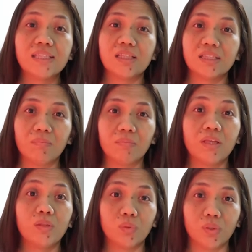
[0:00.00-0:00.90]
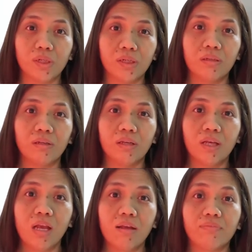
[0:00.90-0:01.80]
something to learn
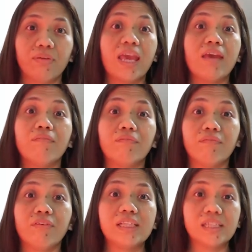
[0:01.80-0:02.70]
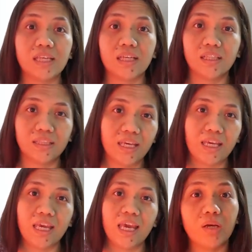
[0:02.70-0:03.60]
every single
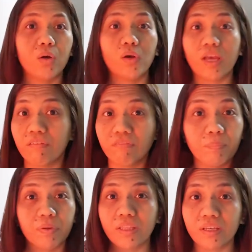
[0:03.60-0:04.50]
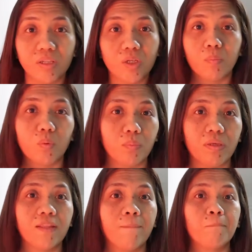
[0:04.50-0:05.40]
day, every particular moment
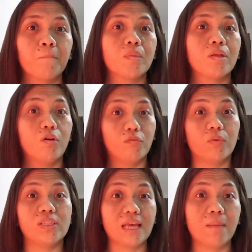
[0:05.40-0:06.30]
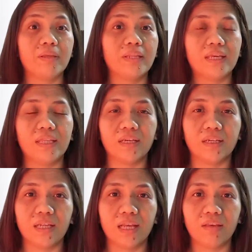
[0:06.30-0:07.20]
of what's happening in our
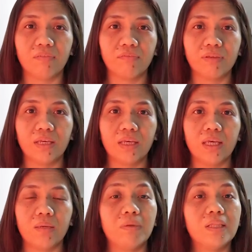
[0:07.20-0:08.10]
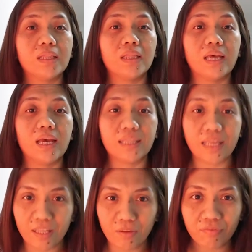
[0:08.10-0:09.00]
life. But at the
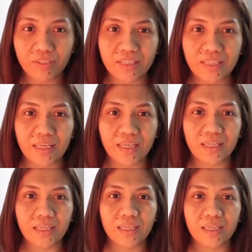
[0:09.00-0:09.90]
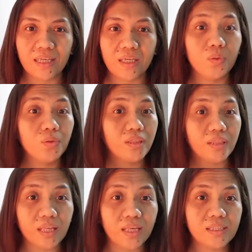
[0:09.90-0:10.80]
end of the day, good
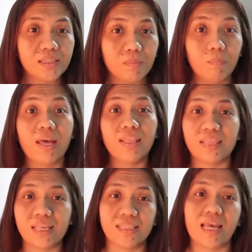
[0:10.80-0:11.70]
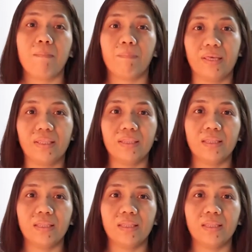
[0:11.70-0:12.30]
things, bad things happen.